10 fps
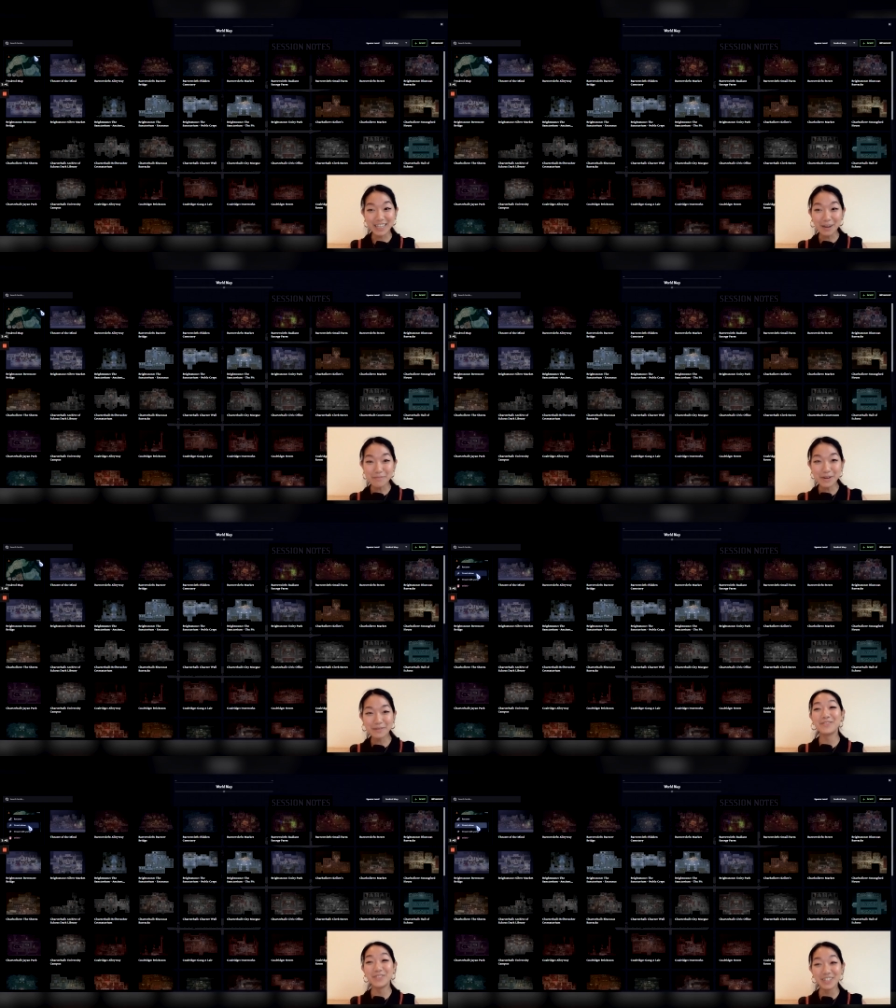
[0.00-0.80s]
up,
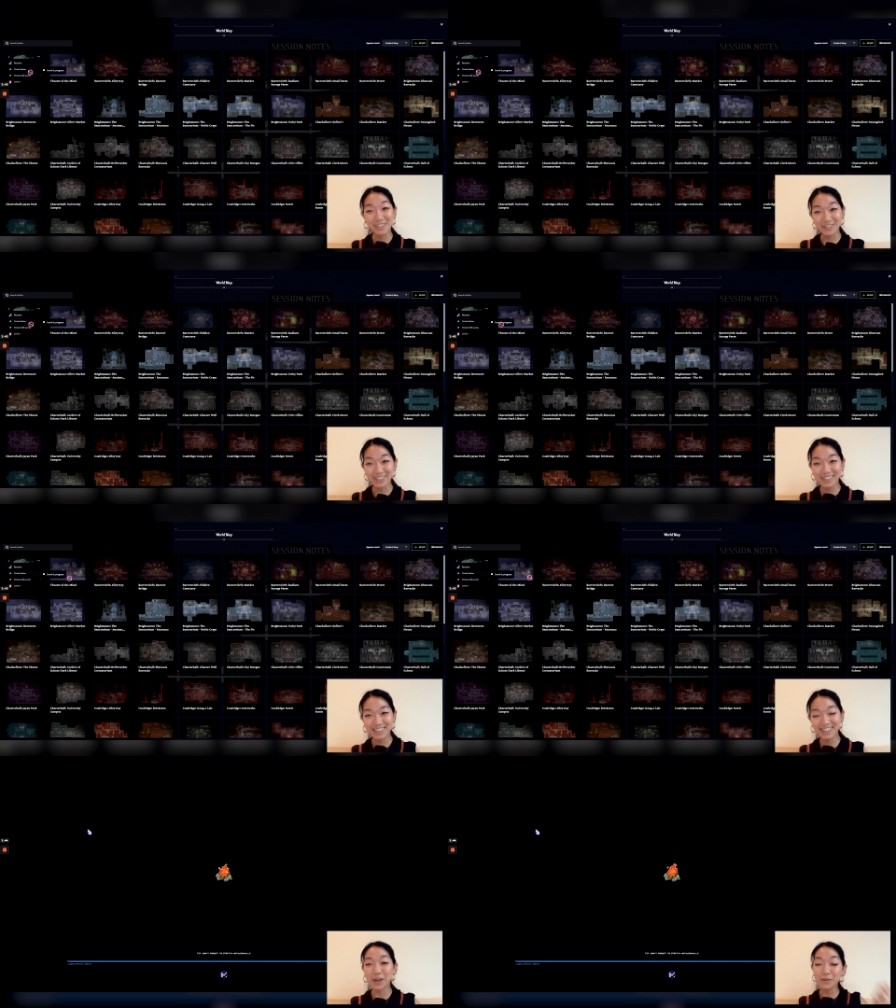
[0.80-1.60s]

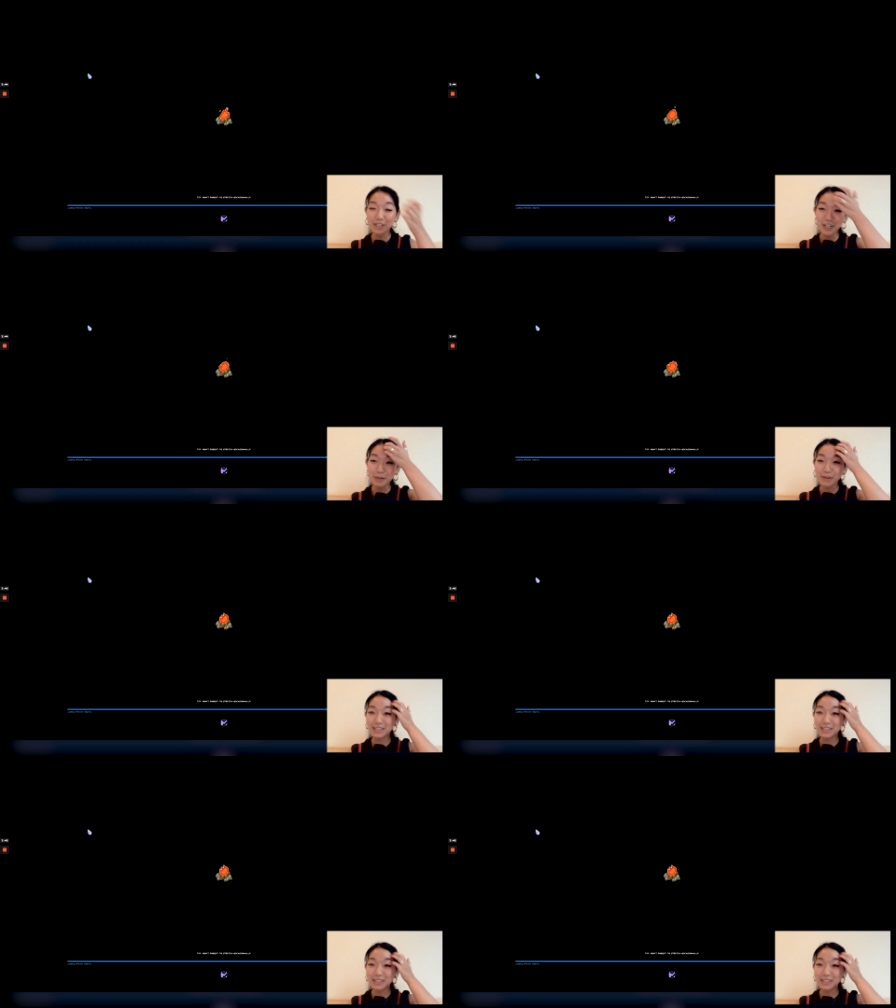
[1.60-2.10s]
visuals. I want to talk about